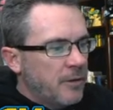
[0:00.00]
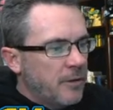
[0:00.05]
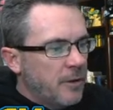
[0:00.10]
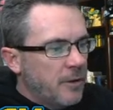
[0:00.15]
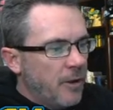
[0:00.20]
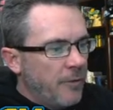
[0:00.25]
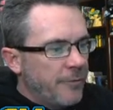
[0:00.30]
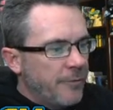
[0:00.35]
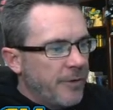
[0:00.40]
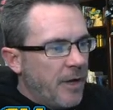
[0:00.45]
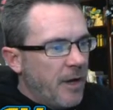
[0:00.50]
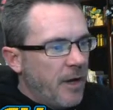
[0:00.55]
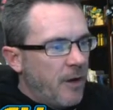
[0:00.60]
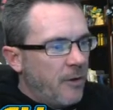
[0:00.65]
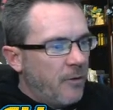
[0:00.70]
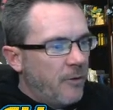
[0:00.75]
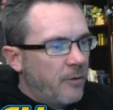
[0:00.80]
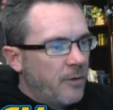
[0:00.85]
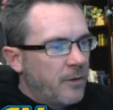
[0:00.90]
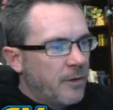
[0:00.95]
Oh
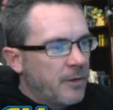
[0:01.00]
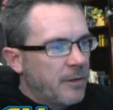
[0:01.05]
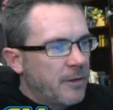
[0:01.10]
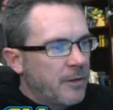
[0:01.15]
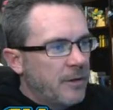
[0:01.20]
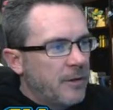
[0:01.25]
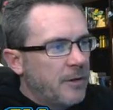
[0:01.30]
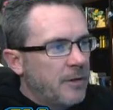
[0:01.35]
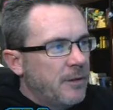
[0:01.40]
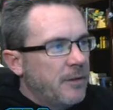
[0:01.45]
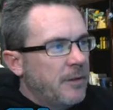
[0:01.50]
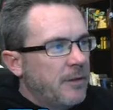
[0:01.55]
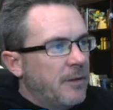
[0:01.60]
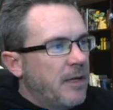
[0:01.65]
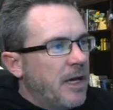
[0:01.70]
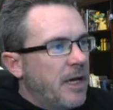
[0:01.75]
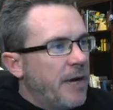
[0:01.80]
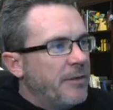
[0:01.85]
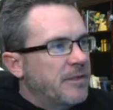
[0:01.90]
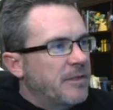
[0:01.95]
no!
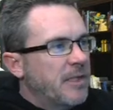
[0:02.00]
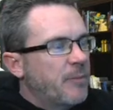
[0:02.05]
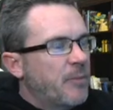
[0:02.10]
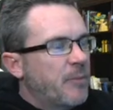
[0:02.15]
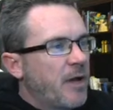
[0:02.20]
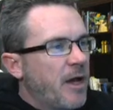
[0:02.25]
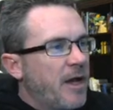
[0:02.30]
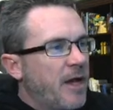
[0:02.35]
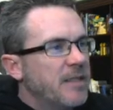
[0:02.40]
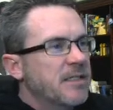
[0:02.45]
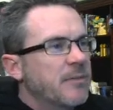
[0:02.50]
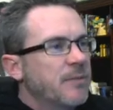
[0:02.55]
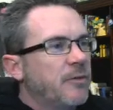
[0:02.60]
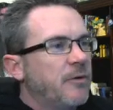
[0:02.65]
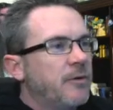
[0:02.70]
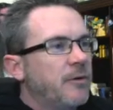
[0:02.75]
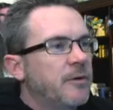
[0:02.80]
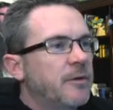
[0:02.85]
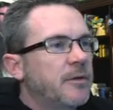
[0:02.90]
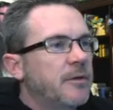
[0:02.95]
How is that
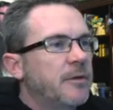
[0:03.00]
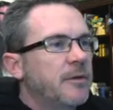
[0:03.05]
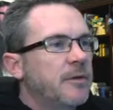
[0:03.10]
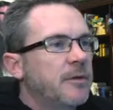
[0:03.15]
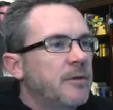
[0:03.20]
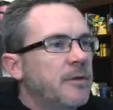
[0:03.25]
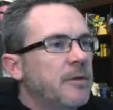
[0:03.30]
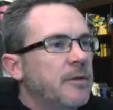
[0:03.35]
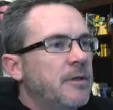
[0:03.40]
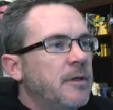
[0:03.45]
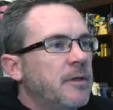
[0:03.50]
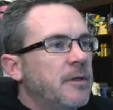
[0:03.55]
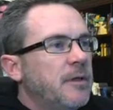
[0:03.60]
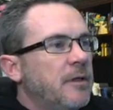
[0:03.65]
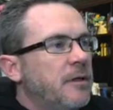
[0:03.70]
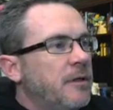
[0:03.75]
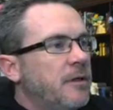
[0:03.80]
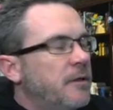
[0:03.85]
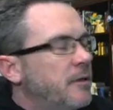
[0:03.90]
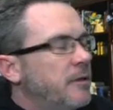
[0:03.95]
possible?
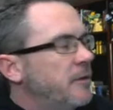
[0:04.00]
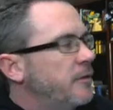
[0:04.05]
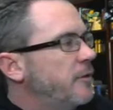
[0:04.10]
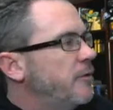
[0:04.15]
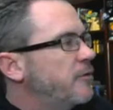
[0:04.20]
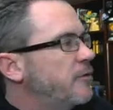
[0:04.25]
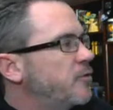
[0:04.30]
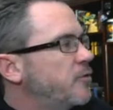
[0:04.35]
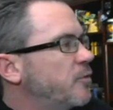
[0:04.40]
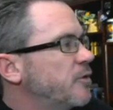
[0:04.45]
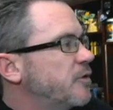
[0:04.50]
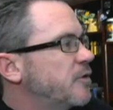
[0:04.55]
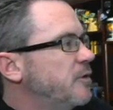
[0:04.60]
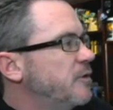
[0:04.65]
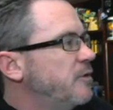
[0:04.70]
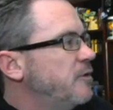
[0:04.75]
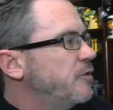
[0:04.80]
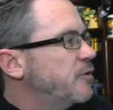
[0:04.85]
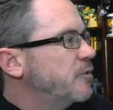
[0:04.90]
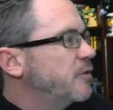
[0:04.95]
Nooch was
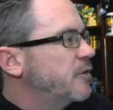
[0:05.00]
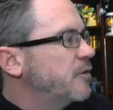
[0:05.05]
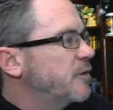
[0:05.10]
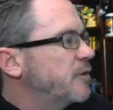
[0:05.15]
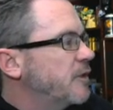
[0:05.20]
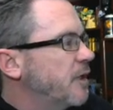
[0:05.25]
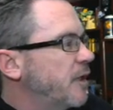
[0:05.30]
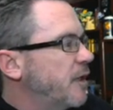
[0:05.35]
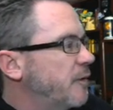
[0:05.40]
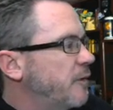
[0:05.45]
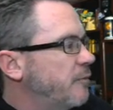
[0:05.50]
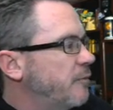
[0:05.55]
Nooch was uh,